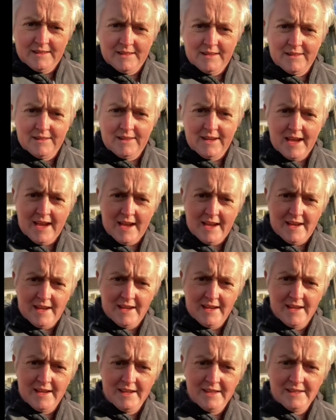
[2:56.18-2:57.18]
Okay,
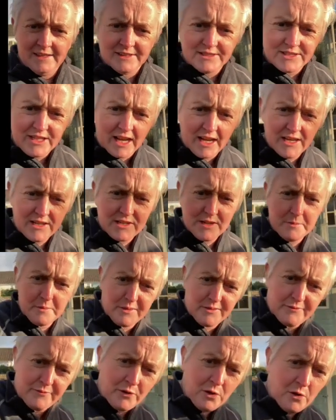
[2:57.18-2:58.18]
challenge number
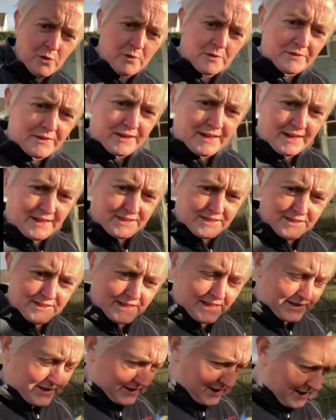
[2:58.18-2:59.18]
4 of the nature
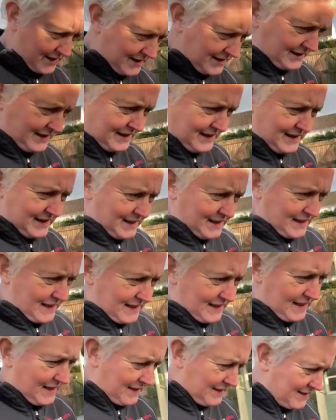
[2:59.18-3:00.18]
section
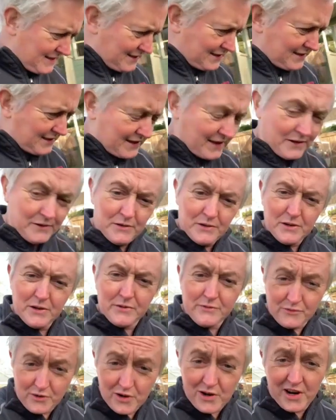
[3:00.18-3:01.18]
is to go on a frog